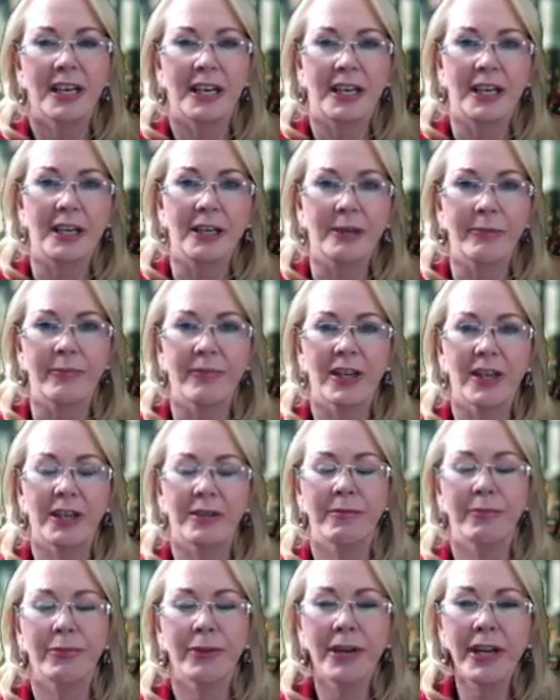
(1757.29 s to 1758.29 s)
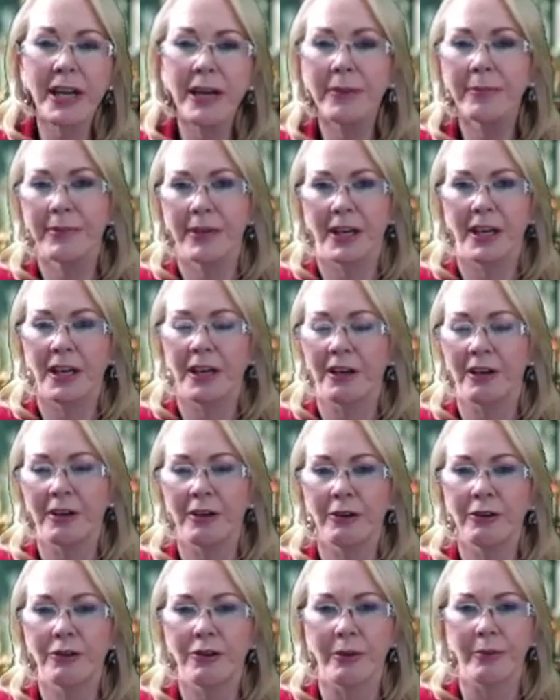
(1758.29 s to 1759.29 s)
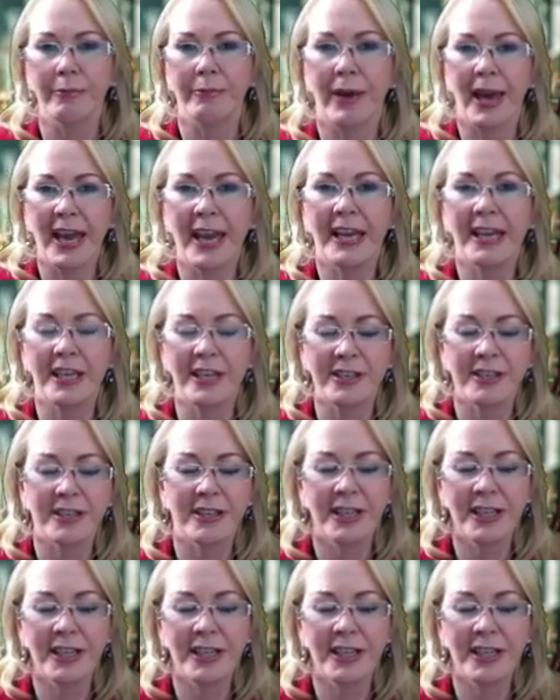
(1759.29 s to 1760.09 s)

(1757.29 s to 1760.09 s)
and bring up any old baggage.